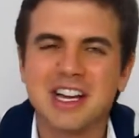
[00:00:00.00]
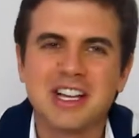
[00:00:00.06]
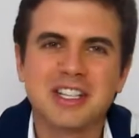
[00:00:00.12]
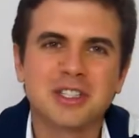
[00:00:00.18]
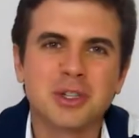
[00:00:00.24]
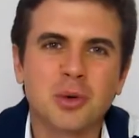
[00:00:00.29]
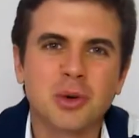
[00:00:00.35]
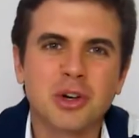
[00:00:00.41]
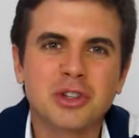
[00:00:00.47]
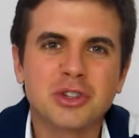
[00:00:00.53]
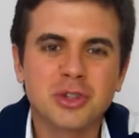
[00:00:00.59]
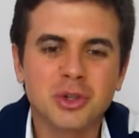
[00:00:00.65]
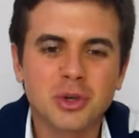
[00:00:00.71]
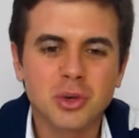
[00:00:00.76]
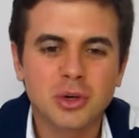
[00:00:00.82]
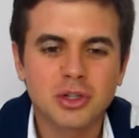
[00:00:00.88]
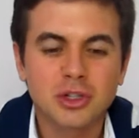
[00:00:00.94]
So you want to
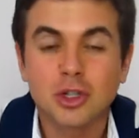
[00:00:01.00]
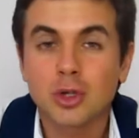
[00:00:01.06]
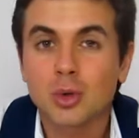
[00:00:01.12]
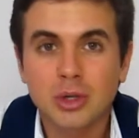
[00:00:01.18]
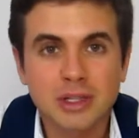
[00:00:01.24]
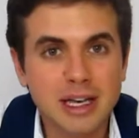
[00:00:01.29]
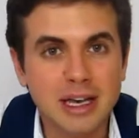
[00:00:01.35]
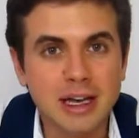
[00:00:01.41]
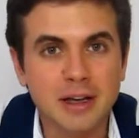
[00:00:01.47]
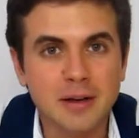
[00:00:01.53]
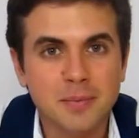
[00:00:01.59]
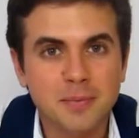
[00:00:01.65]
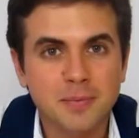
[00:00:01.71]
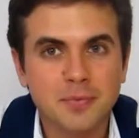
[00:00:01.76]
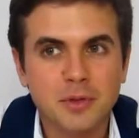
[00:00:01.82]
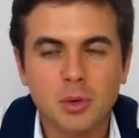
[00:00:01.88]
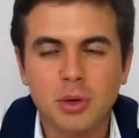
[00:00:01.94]
do 2 a day,
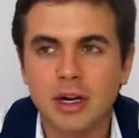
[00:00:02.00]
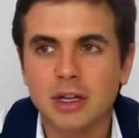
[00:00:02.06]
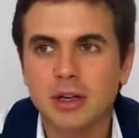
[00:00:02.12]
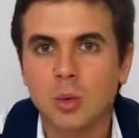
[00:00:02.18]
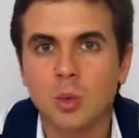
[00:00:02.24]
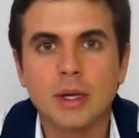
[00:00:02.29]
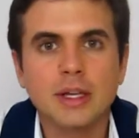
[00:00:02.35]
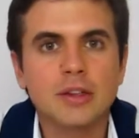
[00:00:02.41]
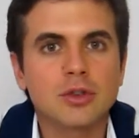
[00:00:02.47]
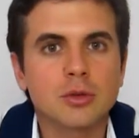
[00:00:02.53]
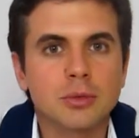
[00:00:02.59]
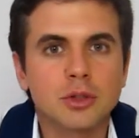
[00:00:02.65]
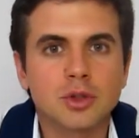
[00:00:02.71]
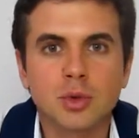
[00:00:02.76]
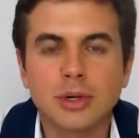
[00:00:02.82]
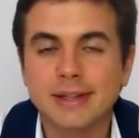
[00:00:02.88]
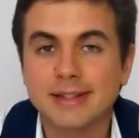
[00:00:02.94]
right? We do
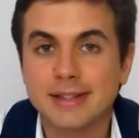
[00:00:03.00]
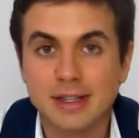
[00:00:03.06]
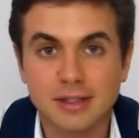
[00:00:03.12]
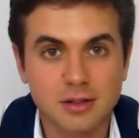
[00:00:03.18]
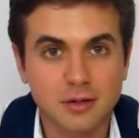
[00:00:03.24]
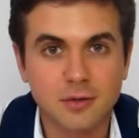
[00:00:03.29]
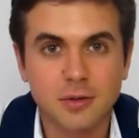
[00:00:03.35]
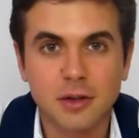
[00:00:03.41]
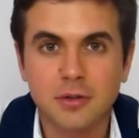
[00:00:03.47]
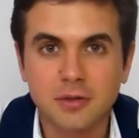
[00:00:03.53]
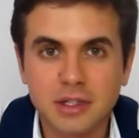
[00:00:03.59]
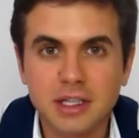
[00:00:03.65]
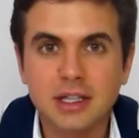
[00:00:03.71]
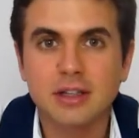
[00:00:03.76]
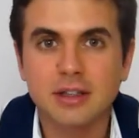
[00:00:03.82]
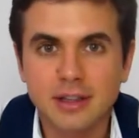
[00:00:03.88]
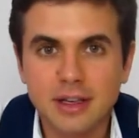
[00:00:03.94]
between 10 to
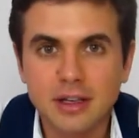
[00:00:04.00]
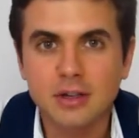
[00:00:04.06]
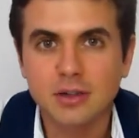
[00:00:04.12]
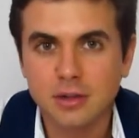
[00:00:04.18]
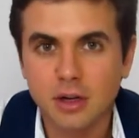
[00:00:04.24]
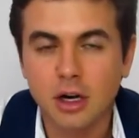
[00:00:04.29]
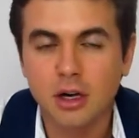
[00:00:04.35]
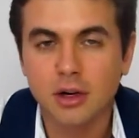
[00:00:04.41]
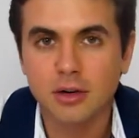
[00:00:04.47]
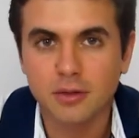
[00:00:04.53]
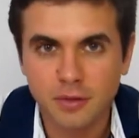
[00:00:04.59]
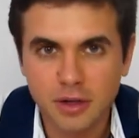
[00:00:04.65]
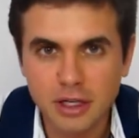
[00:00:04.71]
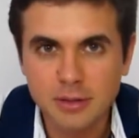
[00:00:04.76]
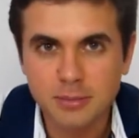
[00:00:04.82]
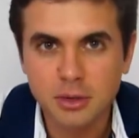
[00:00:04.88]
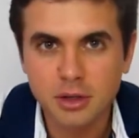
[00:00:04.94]
15 a day on
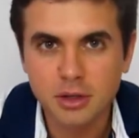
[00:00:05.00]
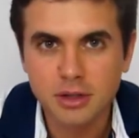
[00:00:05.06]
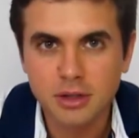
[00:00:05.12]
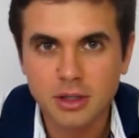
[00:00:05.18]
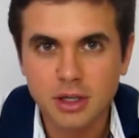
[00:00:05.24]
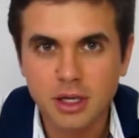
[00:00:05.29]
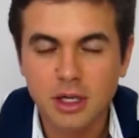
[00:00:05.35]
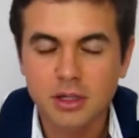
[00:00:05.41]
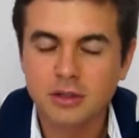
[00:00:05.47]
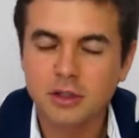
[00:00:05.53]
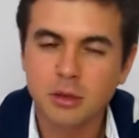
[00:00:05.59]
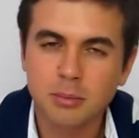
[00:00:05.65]
Facebook. Some